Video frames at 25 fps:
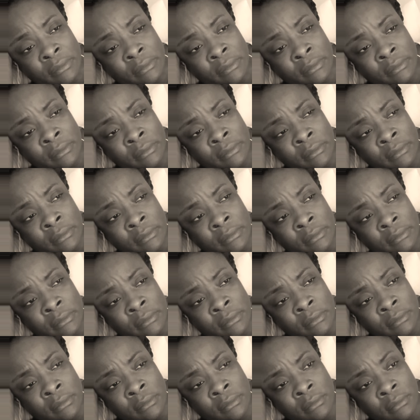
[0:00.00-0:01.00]

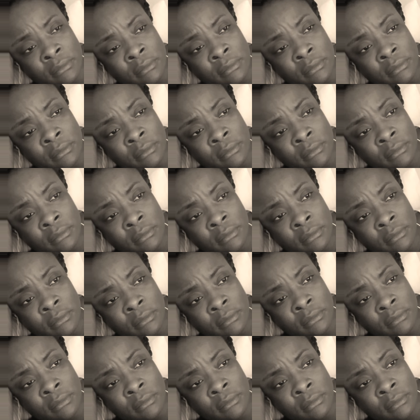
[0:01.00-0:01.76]
Nobody speaks.